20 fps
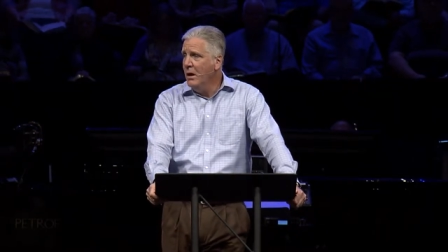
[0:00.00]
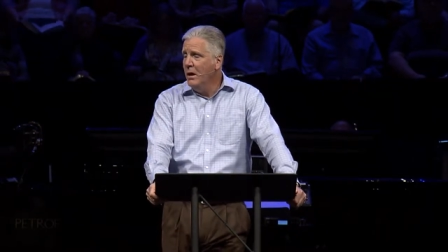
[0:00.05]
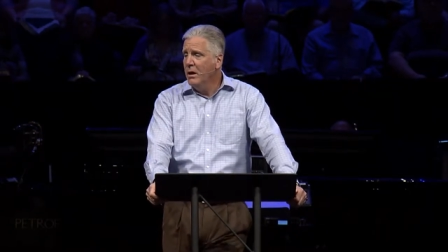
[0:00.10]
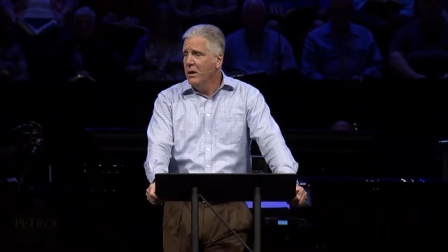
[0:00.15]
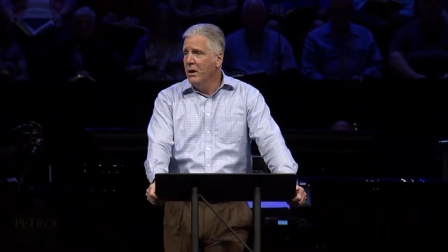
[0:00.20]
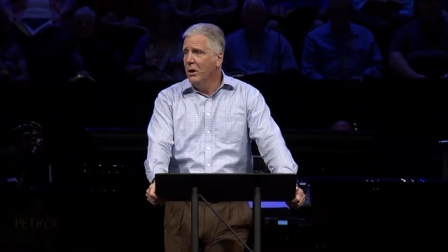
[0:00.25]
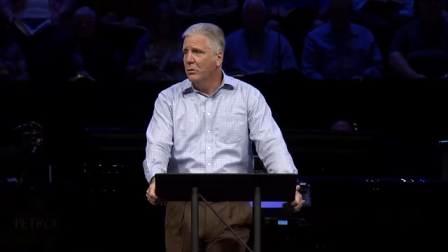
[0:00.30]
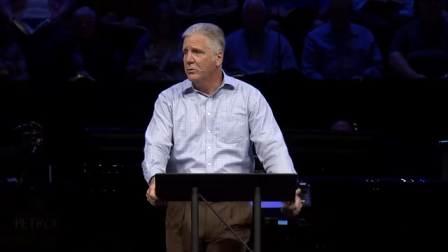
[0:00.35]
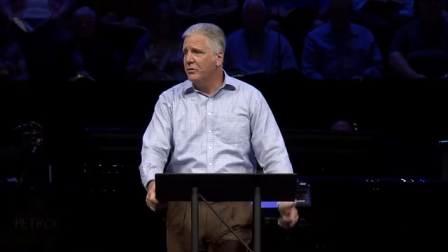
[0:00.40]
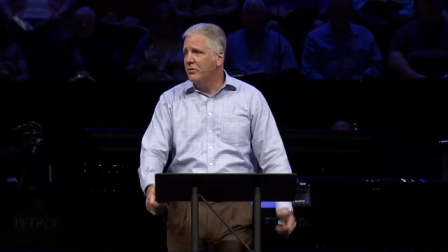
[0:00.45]

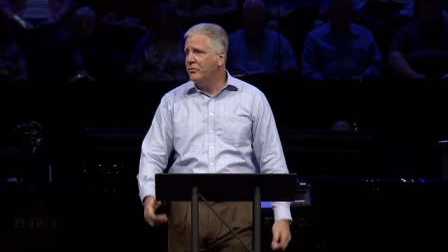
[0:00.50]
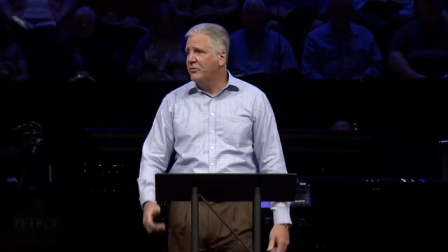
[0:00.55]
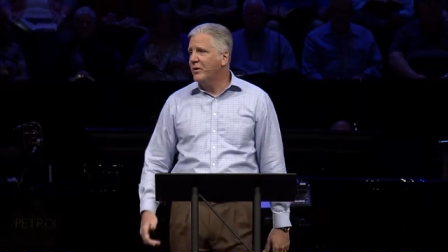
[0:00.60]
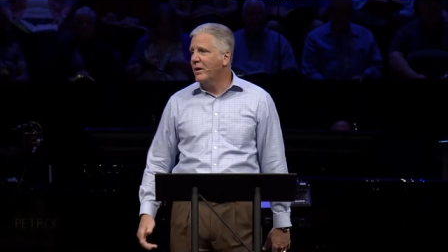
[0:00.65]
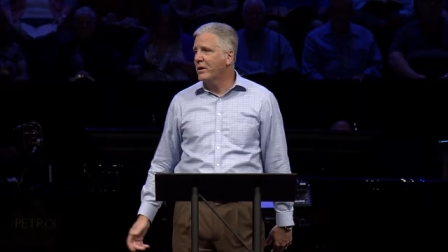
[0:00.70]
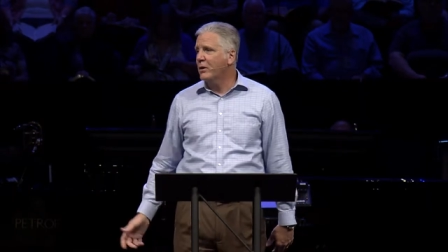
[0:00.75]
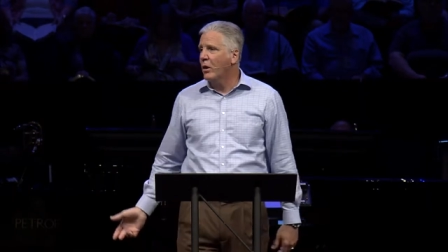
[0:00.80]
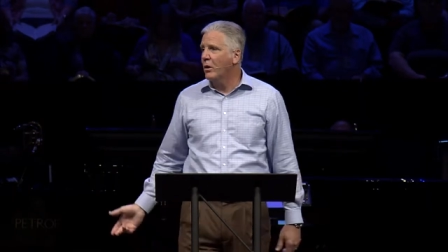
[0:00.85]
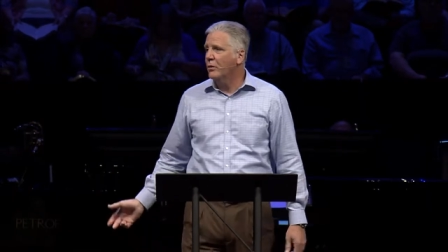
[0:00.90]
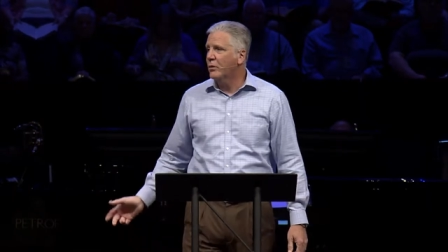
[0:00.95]
You know, just
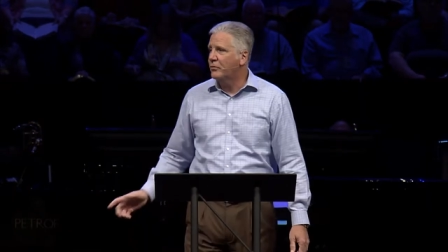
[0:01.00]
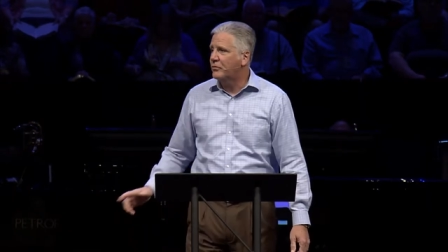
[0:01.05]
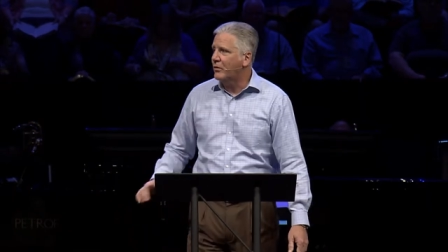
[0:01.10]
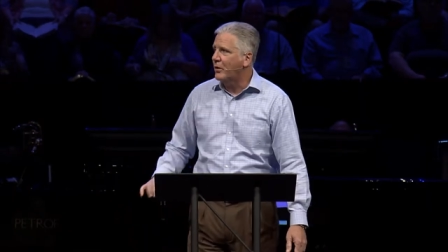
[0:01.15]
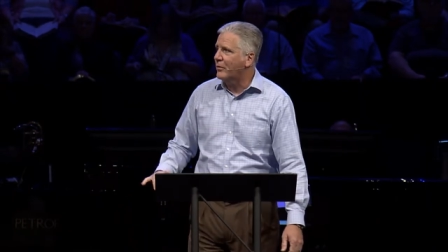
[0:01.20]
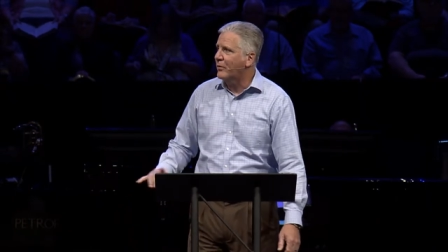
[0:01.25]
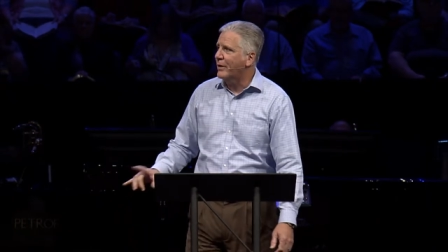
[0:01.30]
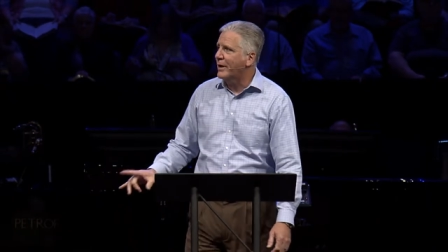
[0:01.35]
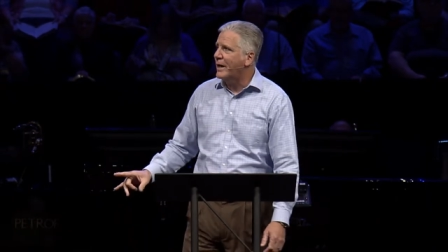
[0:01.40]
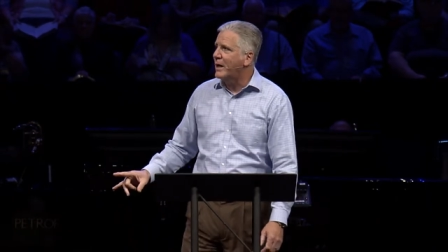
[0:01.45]
like all those
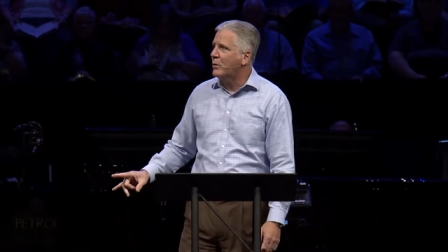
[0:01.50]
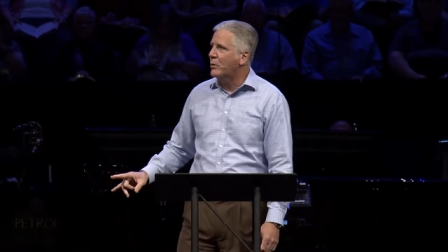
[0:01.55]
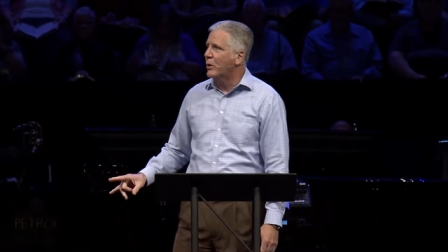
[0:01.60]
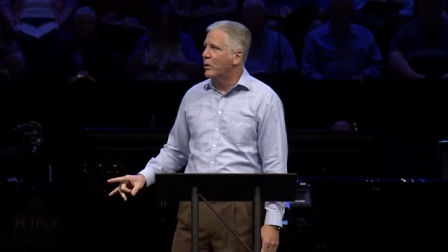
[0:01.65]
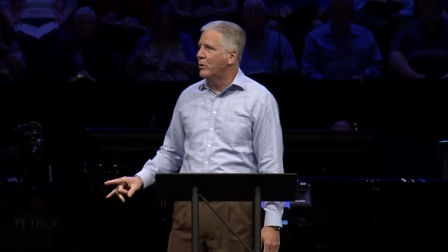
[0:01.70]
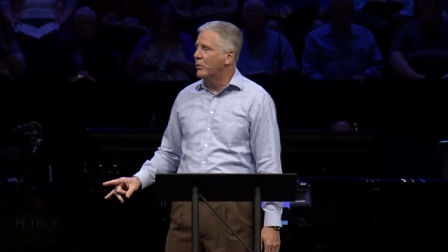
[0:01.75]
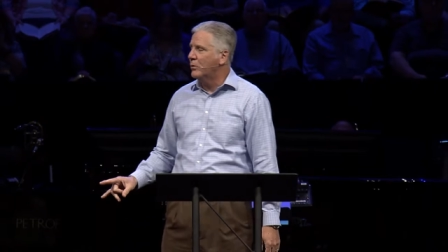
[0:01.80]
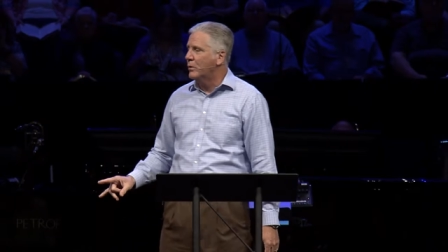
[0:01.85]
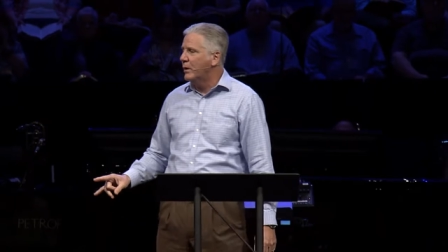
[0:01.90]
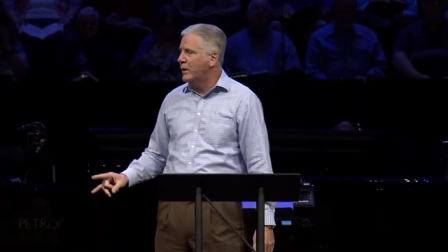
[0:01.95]
other hero,